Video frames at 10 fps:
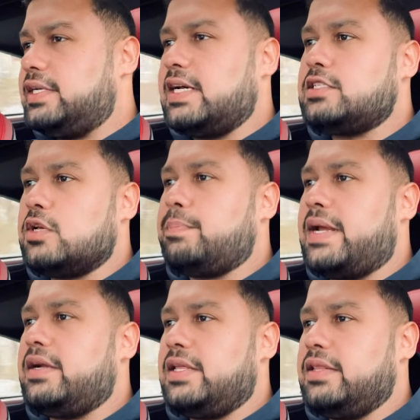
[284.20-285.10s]
does look
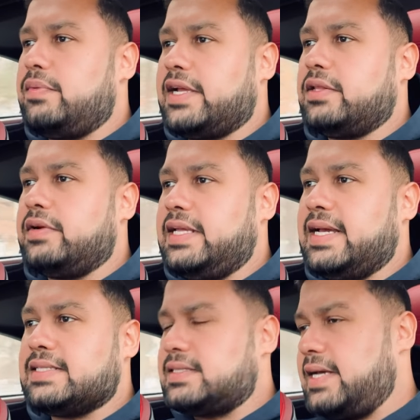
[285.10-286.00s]
better than the regular E
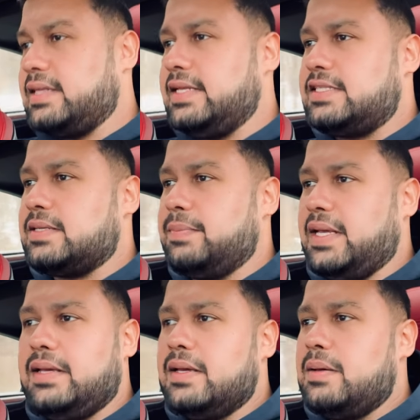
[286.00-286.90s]
S, at least to
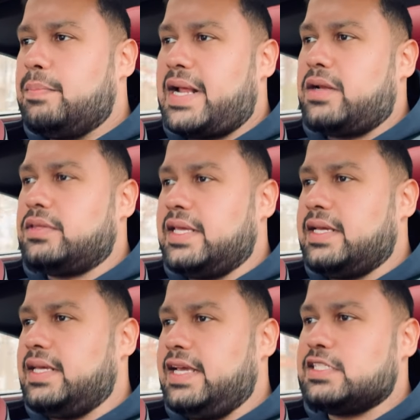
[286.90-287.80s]
me, but I don't
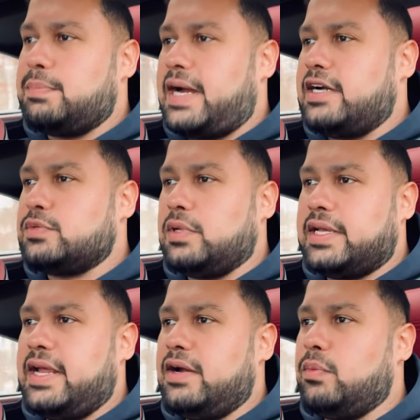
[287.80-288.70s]
think E S buyers will
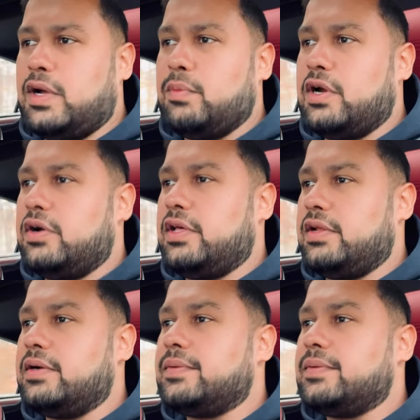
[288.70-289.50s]
care one way or another.